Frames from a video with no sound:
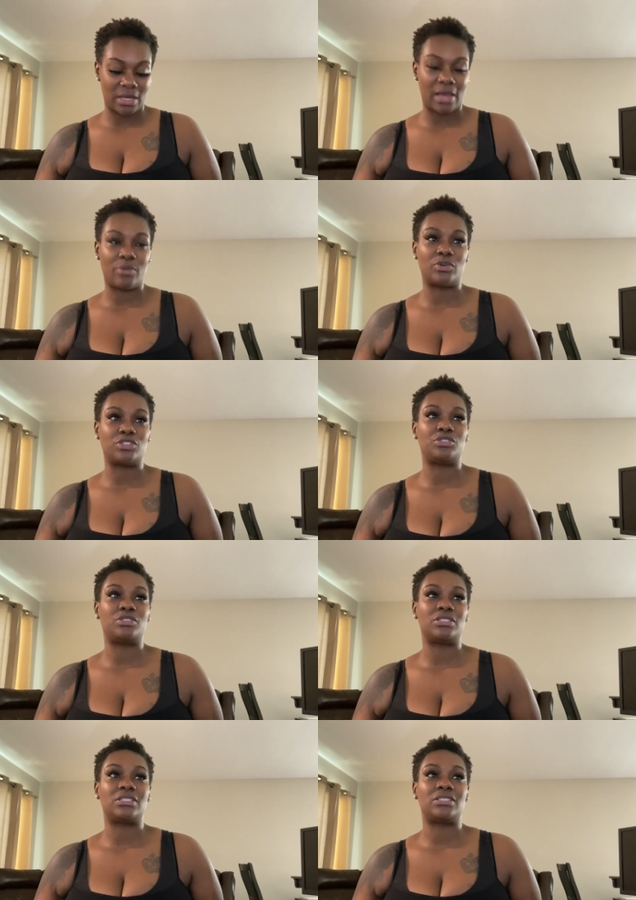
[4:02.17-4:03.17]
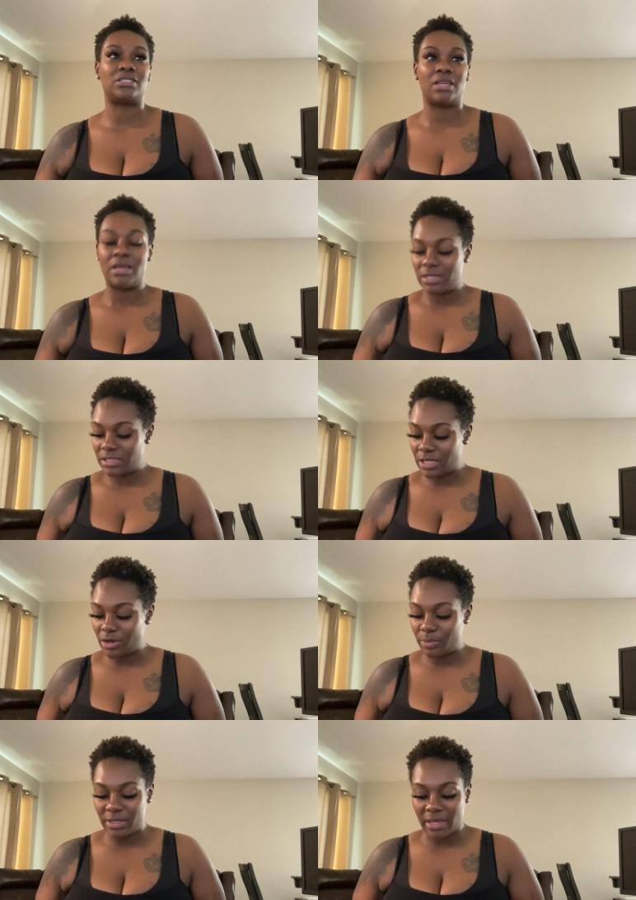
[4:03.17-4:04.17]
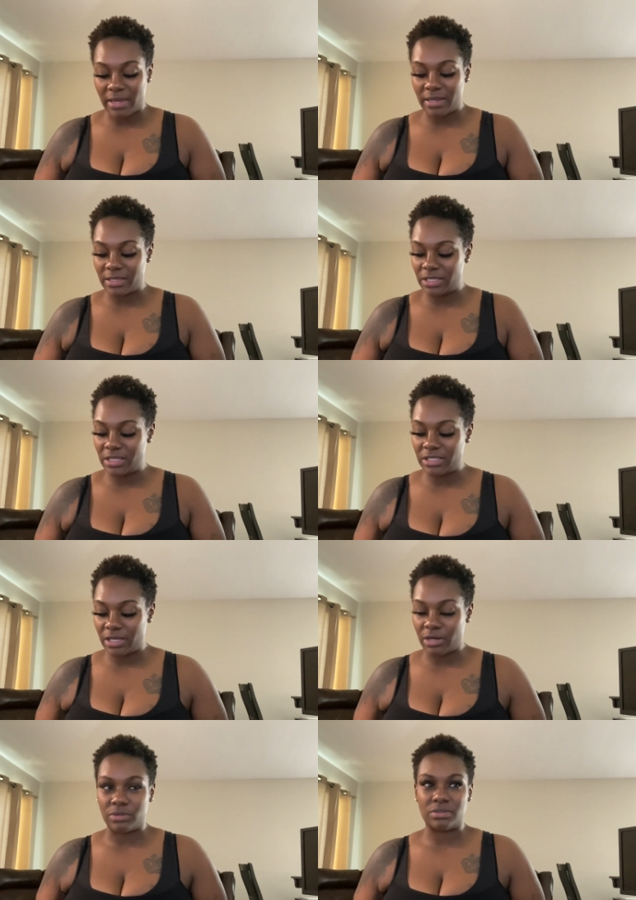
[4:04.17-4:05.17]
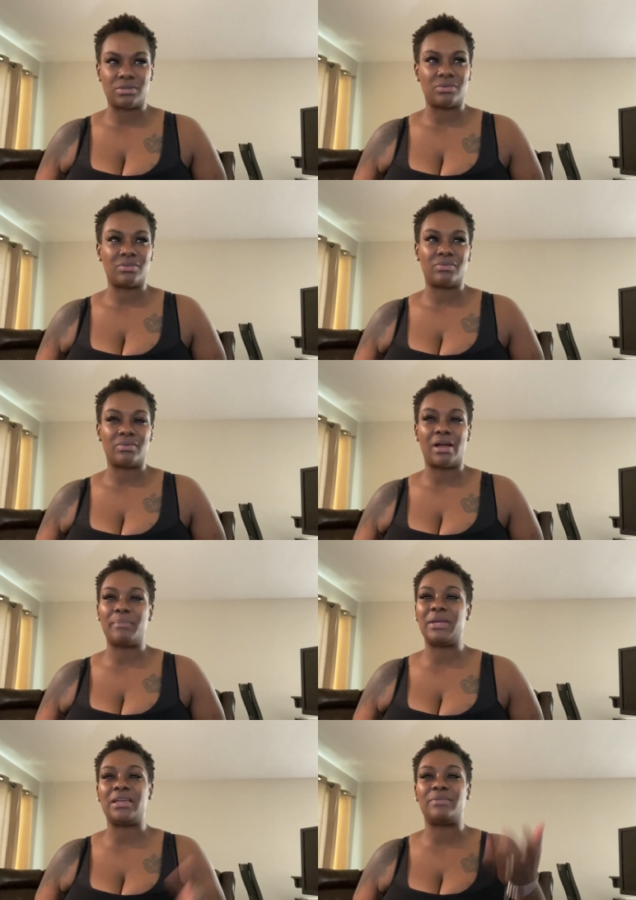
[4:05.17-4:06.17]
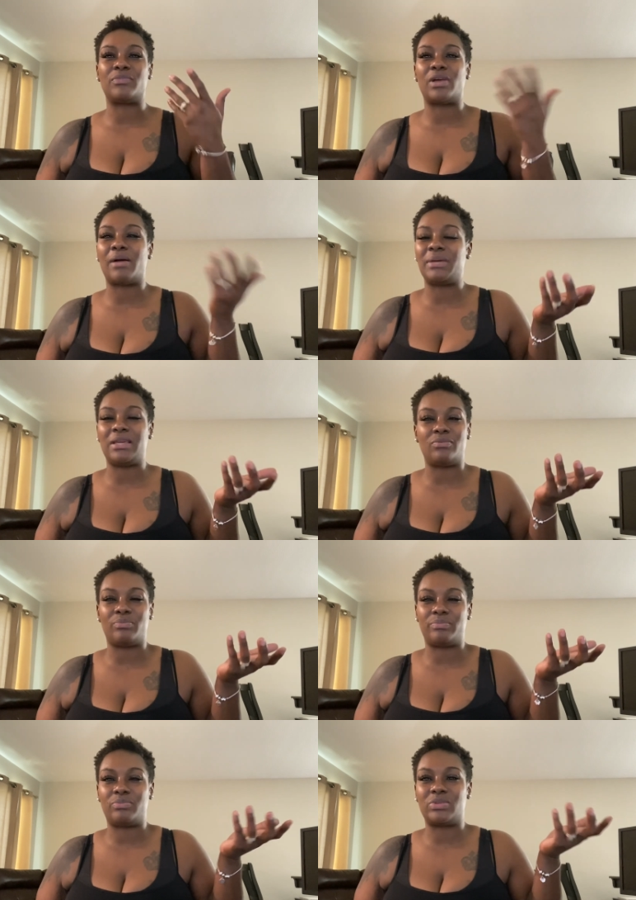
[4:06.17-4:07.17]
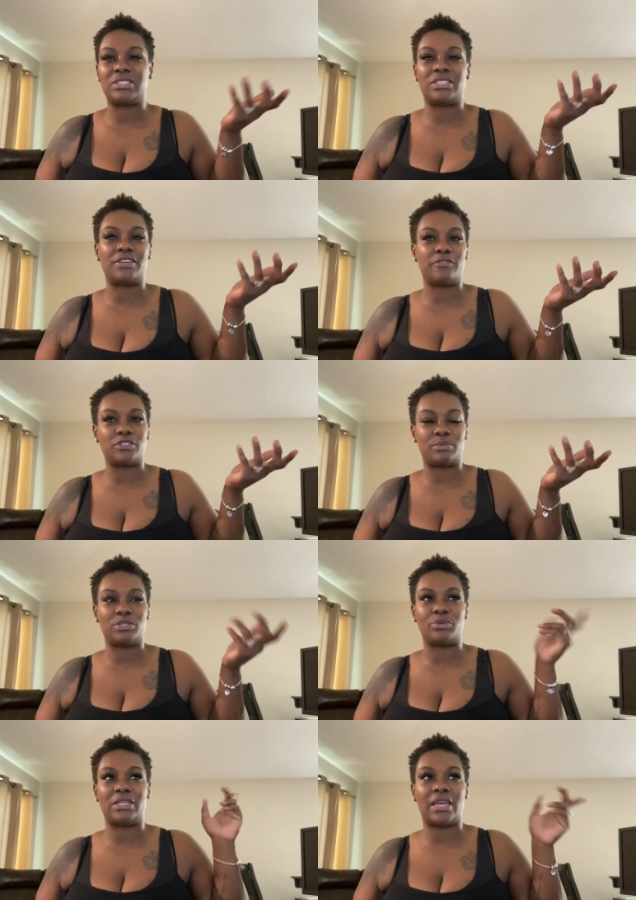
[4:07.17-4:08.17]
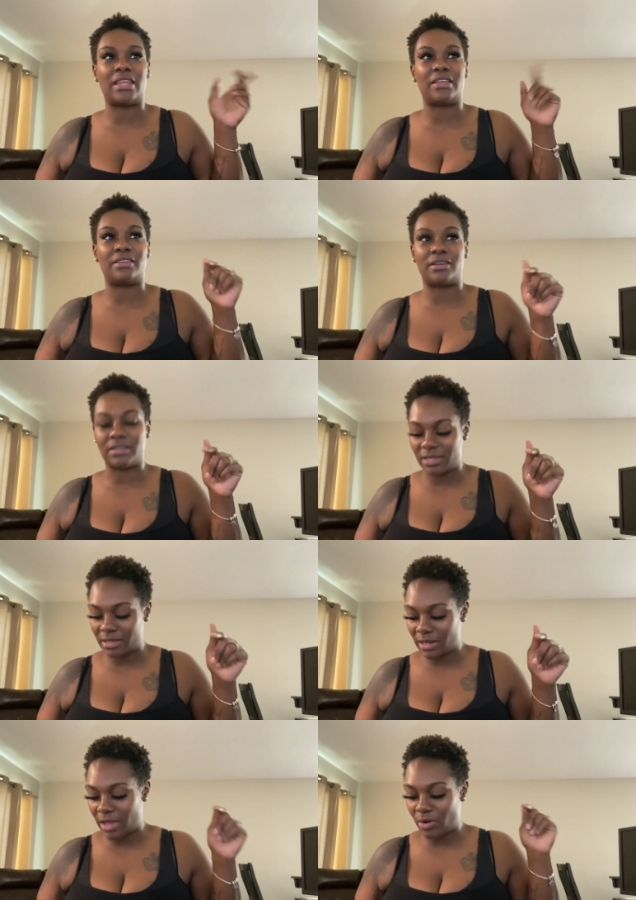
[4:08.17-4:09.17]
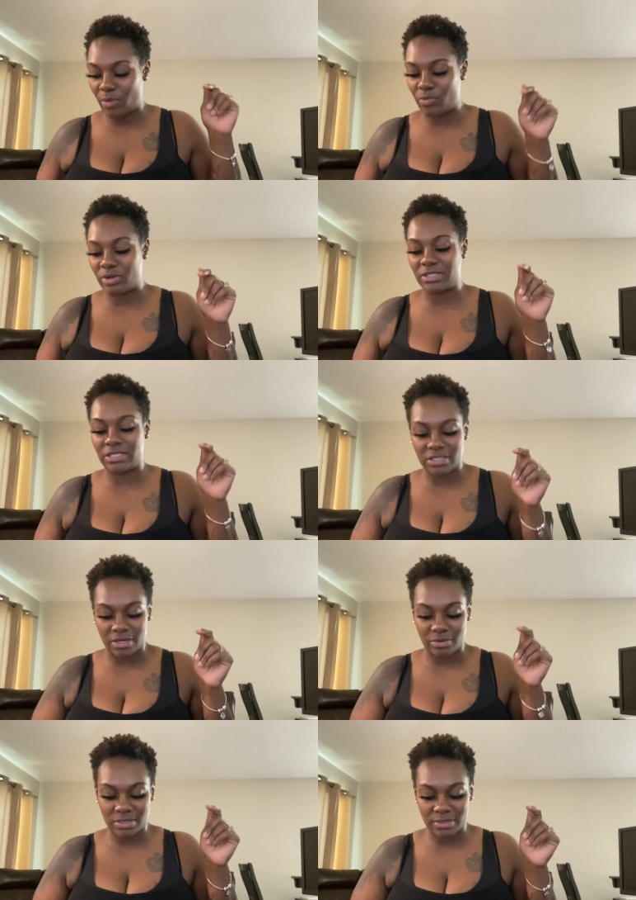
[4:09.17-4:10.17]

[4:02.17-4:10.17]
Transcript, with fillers: I want you to tell me that in details. I mean, what's the difference between that and Dunkin? I want details.